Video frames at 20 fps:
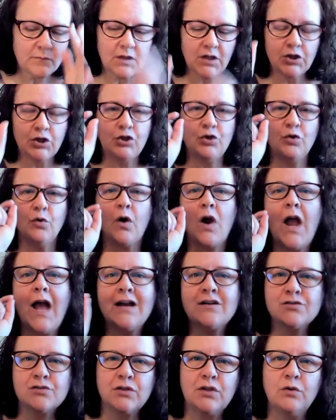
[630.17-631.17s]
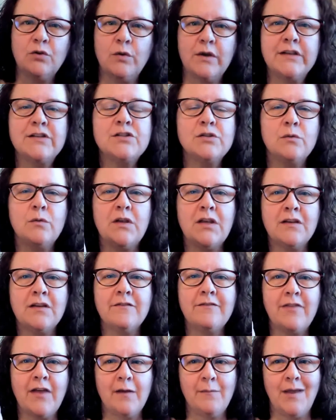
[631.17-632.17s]
you are actually going to give
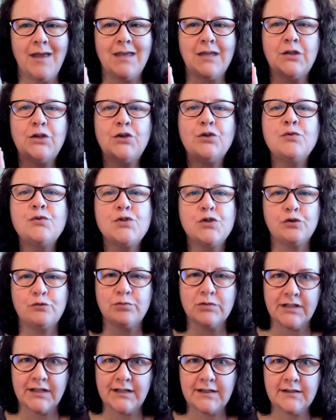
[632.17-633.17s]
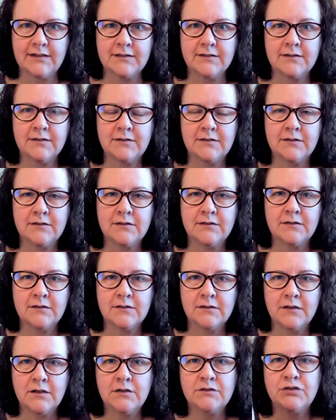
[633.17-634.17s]
them a YouTube link
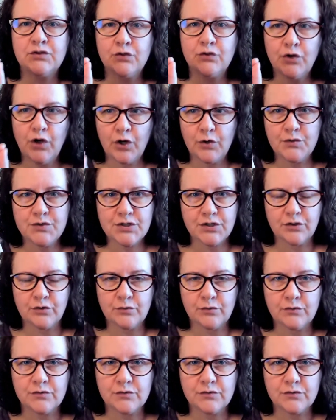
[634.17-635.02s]
to go to.